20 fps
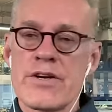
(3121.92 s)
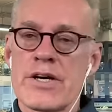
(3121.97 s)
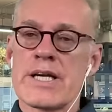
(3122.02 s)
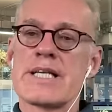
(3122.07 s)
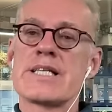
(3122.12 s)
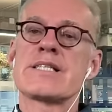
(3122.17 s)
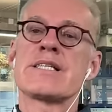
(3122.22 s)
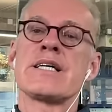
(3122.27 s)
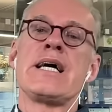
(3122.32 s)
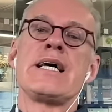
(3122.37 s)
very
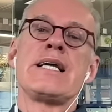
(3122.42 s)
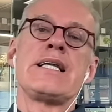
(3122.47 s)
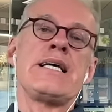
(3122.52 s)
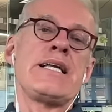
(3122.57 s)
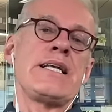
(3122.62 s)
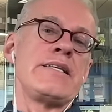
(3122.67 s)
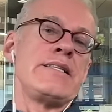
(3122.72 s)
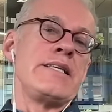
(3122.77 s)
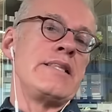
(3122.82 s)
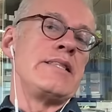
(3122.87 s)

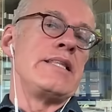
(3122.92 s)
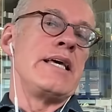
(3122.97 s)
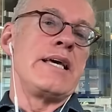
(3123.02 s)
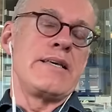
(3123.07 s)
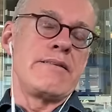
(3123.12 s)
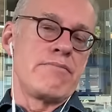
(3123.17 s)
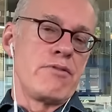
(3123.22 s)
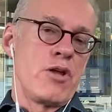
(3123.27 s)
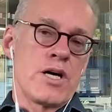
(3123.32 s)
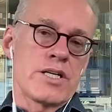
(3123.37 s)
excited. And then
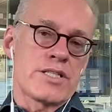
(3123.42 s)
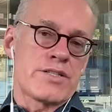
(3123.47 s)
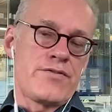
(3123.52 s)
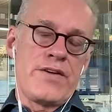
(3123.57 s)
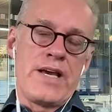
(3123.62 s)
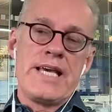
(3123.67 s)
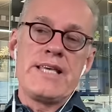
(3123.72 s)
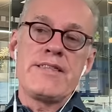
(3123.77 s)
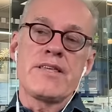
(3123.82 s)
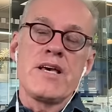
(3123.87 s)
they lost
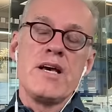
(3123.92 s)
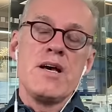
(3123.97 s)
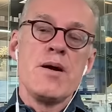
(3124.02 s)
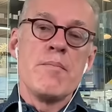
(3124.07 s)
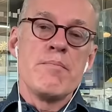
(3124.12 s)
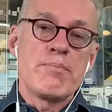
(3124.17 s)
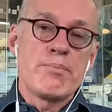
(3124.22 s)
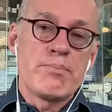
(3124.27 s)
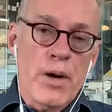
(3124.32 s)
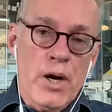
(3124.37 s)
faith,
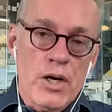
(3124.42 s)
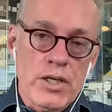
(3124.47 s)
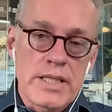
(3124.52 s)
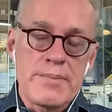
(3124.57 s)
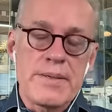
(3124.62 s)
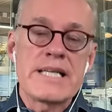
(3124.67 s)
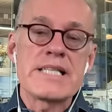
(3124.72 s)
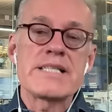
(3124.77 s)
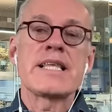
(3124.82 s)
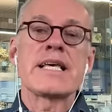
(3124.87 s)
partly
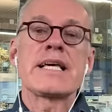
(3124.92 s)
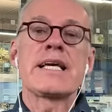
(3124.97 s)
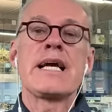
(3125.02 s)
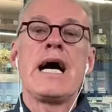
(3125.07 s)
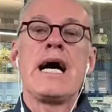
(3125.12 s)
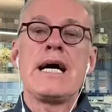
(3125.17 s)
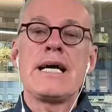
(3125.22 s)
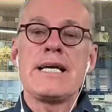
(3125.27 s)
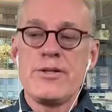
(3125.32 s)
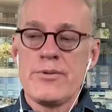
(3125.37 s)
because the
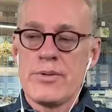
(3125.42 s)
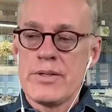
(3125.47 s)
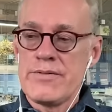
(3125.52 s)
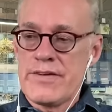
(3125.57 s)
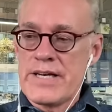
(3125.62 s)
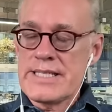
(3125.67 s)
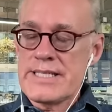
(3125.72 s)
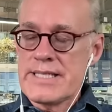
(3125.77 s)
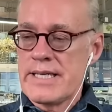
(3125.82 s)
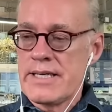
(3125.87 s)
guy who
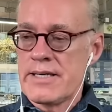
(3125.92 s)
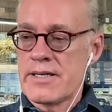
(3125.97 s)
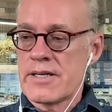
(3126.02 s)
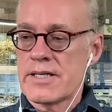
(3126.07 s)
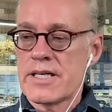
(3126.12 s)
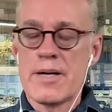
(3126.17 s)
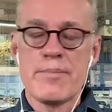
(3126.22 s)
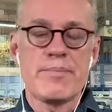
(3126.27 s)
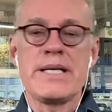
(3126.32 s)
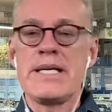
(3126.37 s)
invested in our
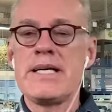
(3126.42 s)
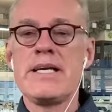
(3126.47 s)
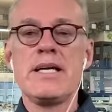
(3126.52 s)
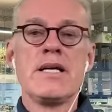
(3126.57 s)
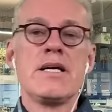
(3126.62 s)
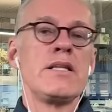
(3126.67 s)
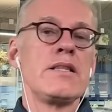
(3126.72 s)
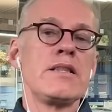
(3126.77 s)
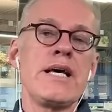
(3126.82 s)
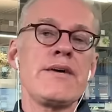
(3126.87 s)
company
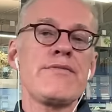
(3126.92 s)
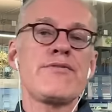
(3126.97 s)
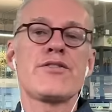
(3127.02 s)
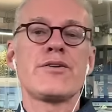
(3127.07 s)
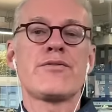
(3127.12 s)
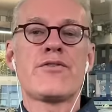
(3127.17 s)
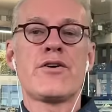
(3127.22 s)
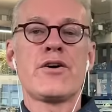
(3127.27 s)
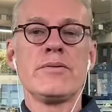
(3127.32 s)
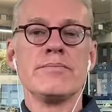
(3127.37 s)
left
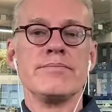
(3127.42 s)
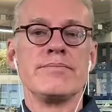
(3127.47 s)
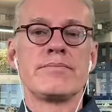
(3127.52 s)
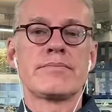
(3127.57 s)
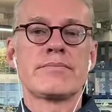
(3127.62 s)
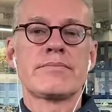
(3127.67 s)
the firm.